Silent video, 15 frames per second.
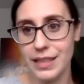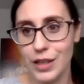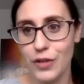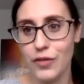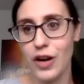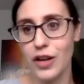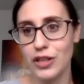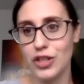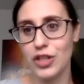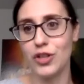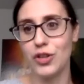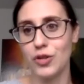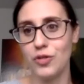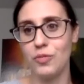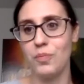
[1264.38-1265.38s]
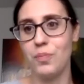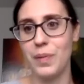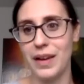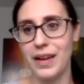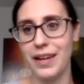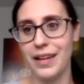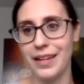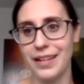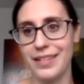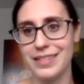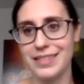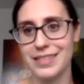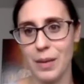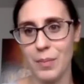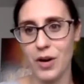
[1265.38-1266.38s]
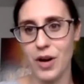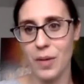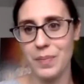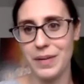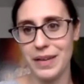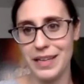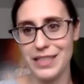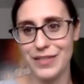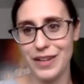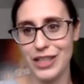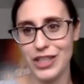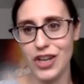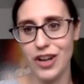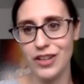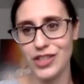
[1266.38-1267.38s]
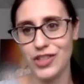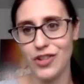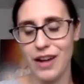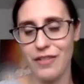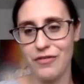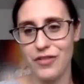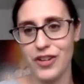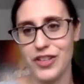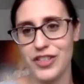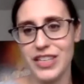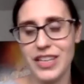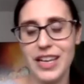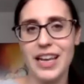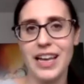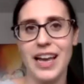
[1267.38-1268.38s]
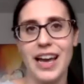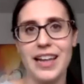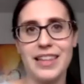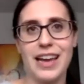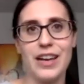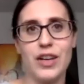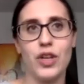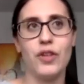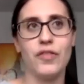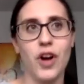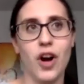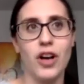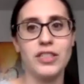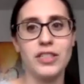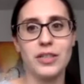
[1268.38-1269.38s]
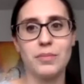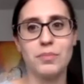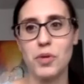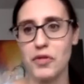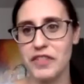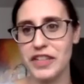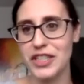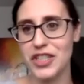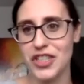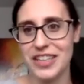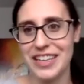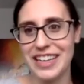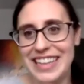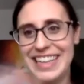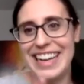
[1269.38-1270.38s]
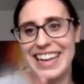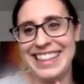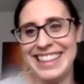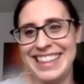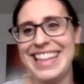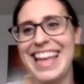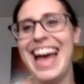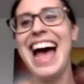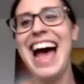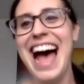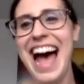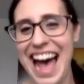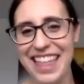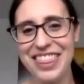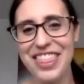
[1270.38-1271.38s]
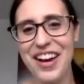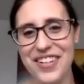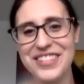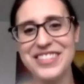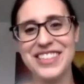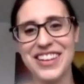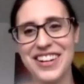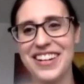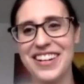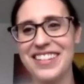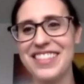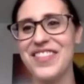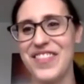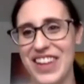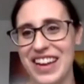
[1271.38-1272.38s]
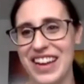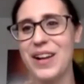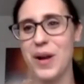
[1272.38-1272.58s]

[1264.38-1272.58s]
you've got the two big summer companies. You've got Shaw and Stratford, and then you've got Merbitch. And those are the big